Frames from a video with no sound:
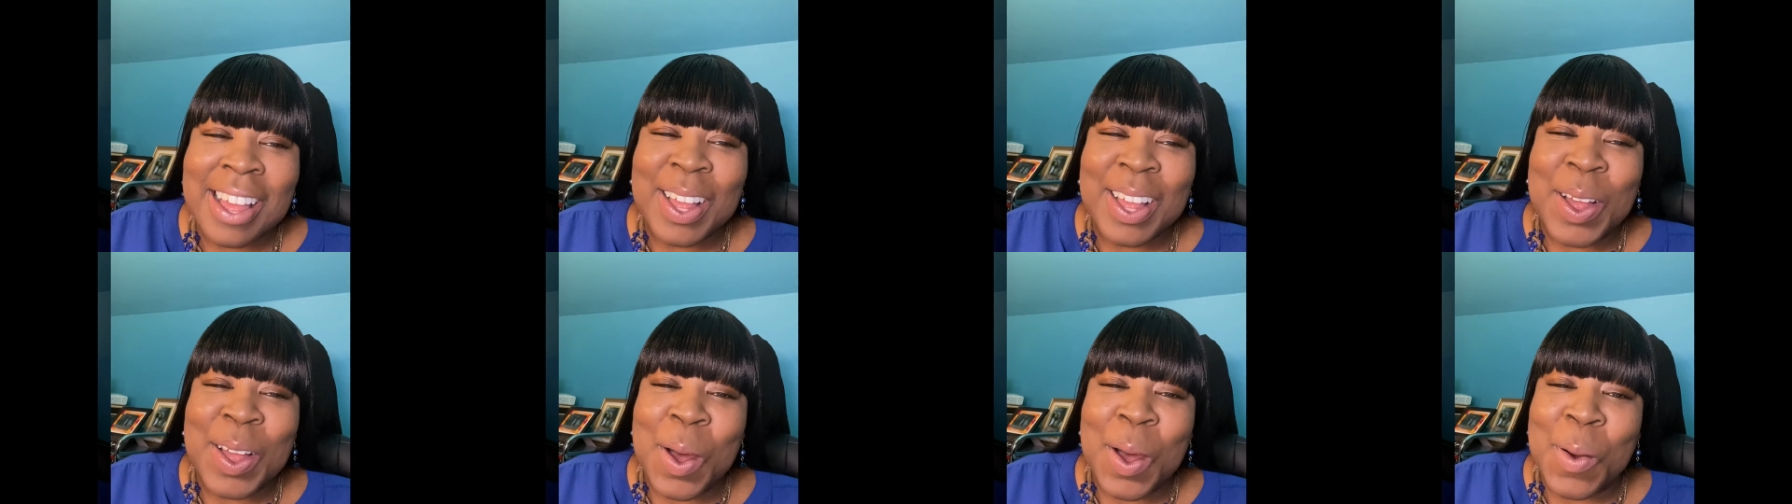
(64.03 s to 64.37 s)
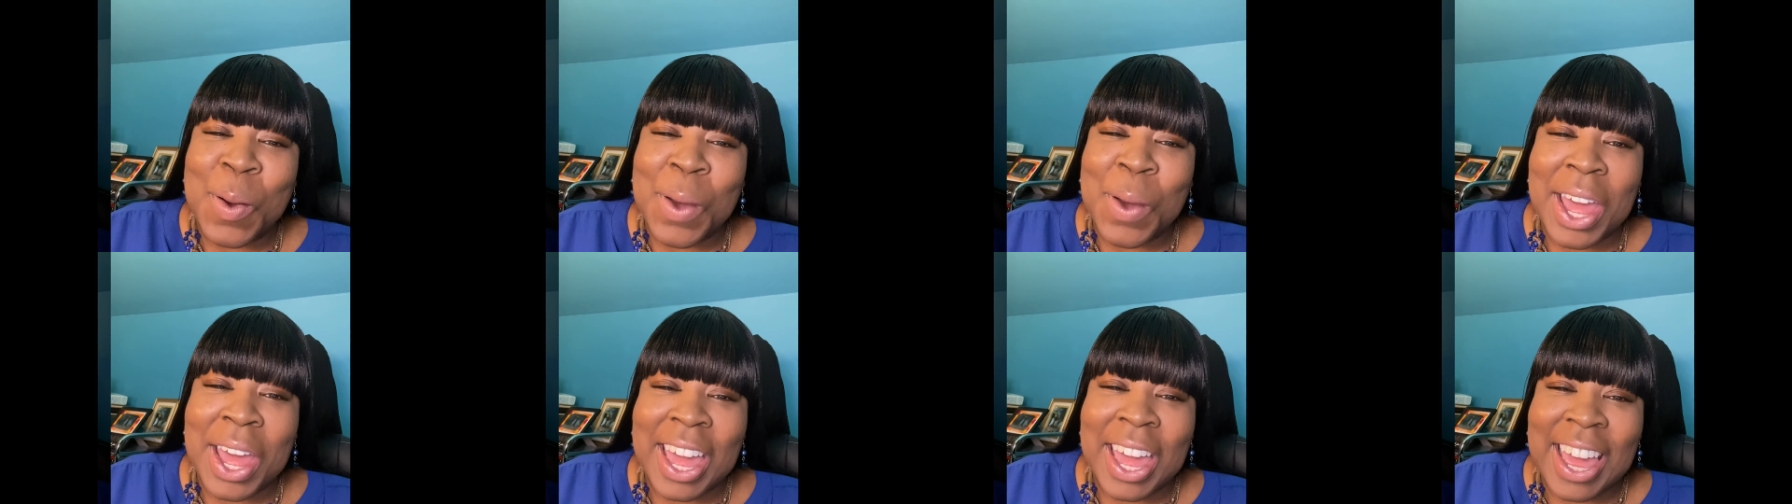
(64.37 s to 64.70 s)
go
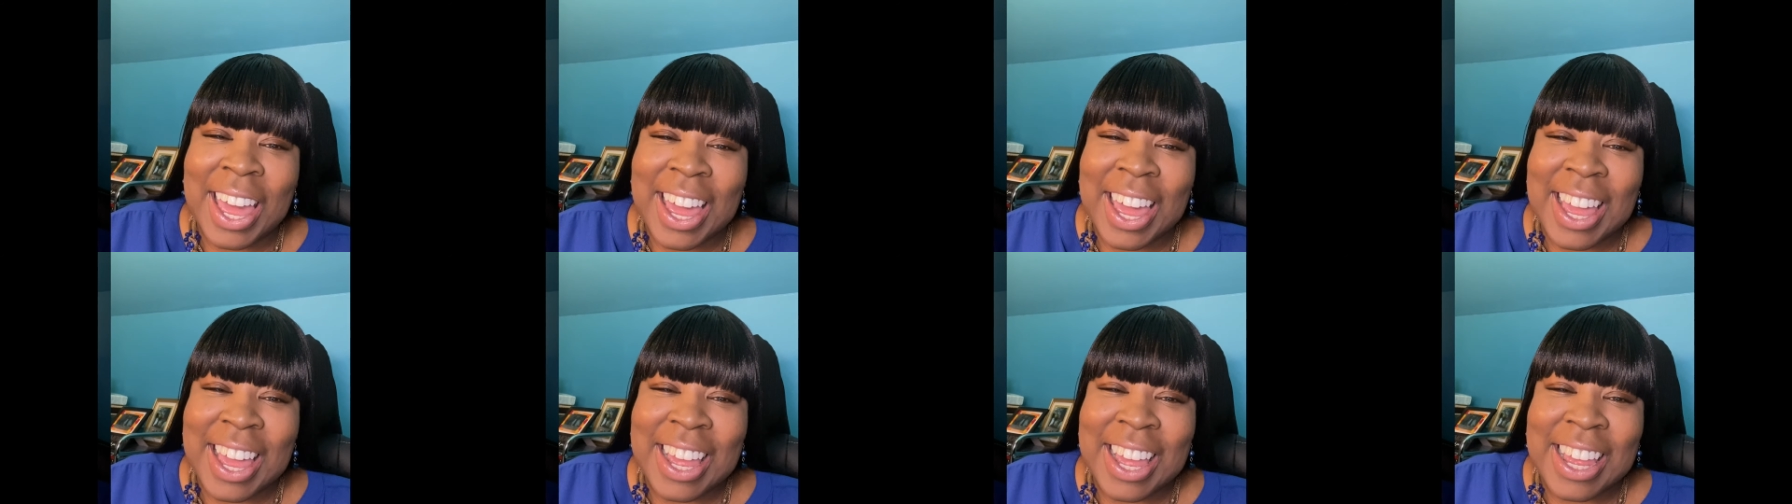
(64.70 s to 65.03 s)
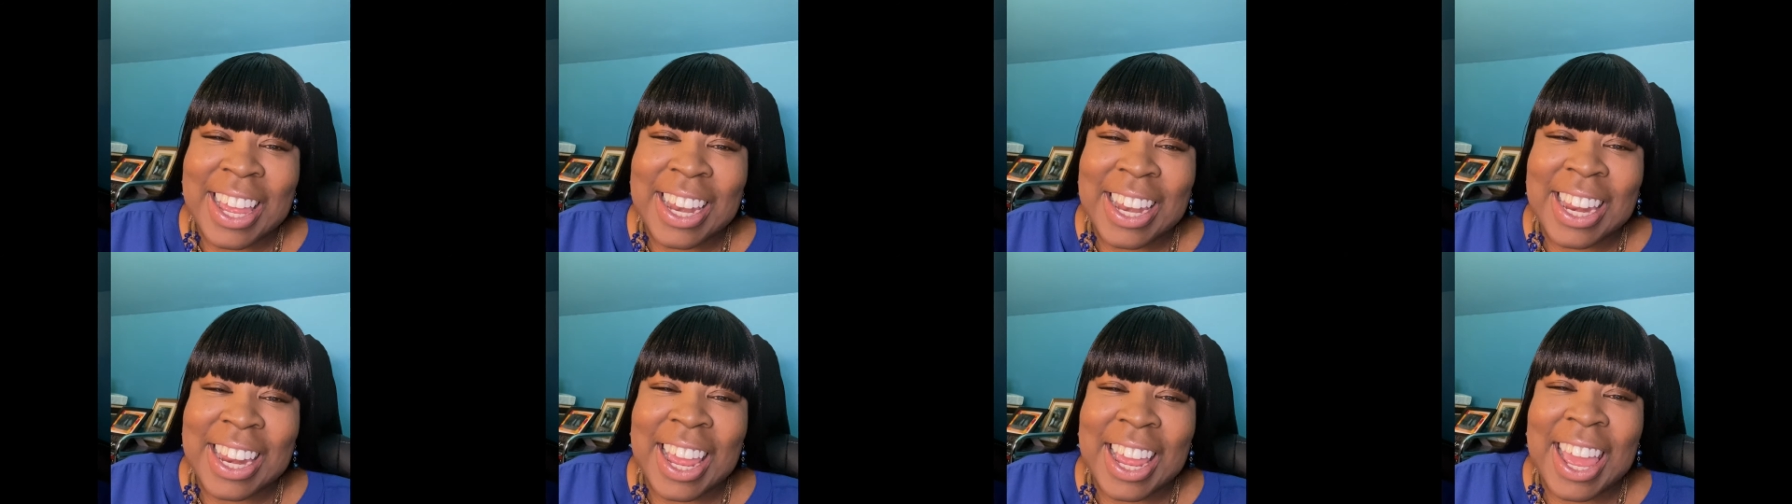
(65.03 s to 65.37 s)

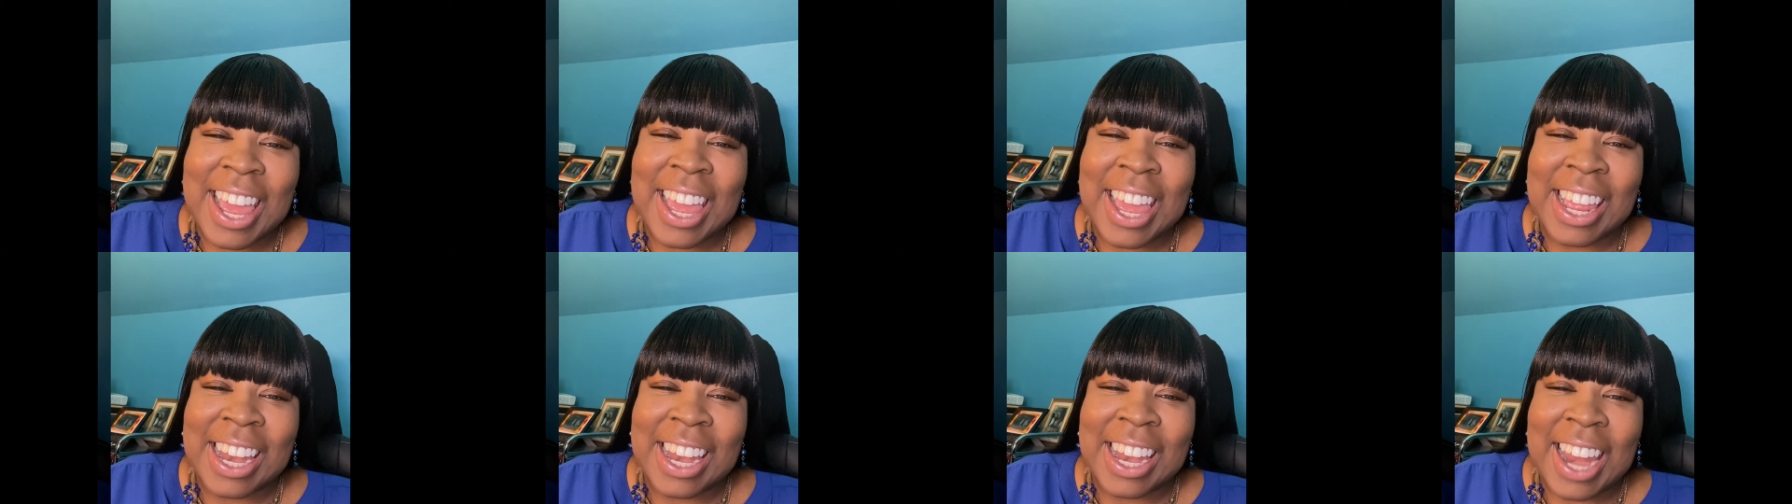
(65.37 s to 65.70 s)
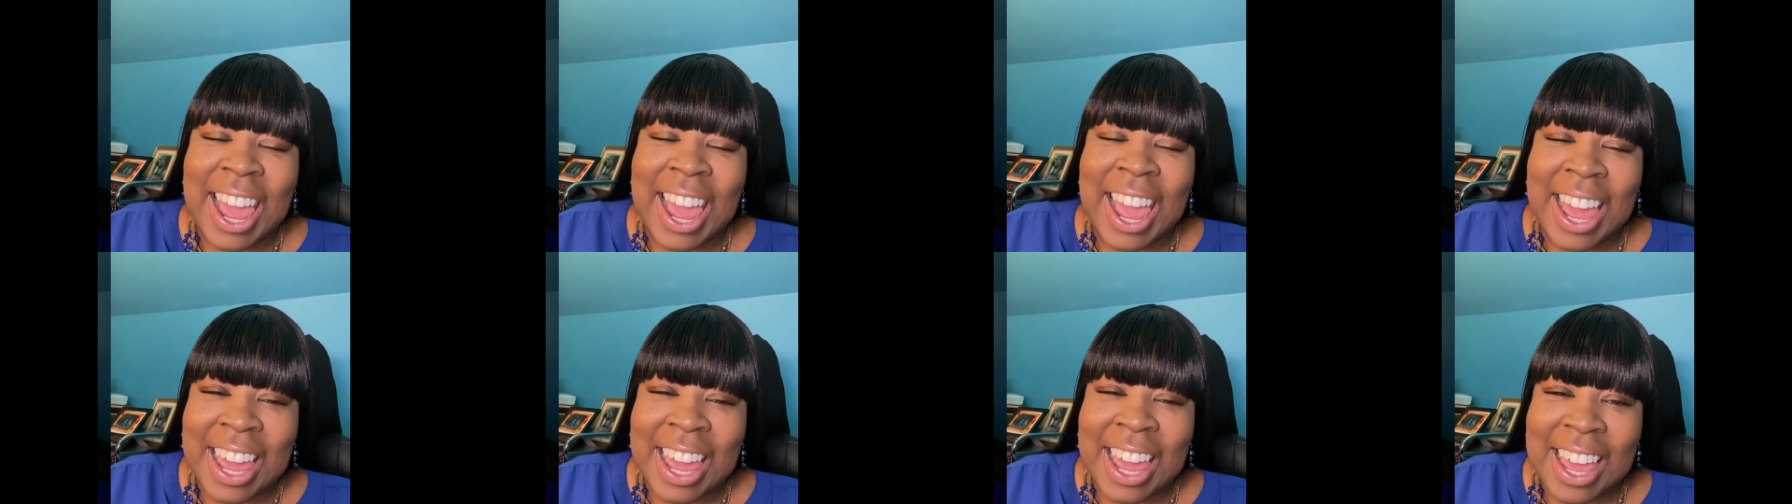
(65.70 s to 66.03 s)
hand in
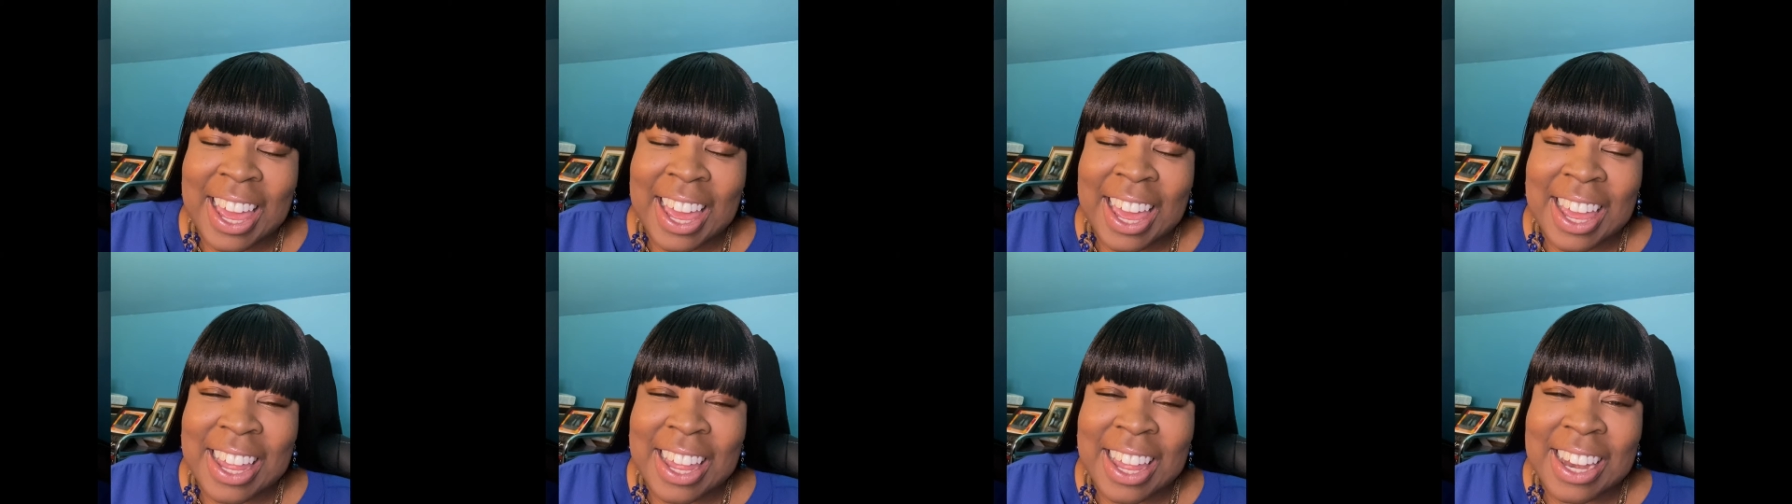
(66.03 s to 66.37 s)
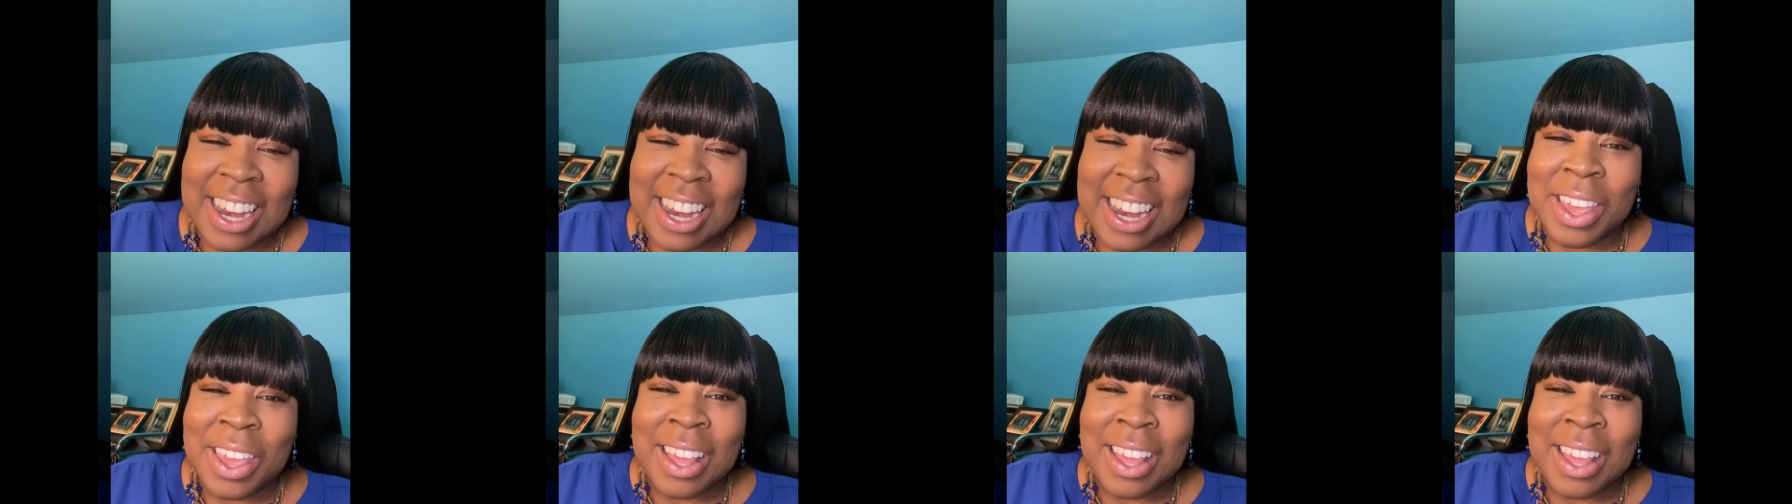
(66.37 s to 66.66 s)
hand.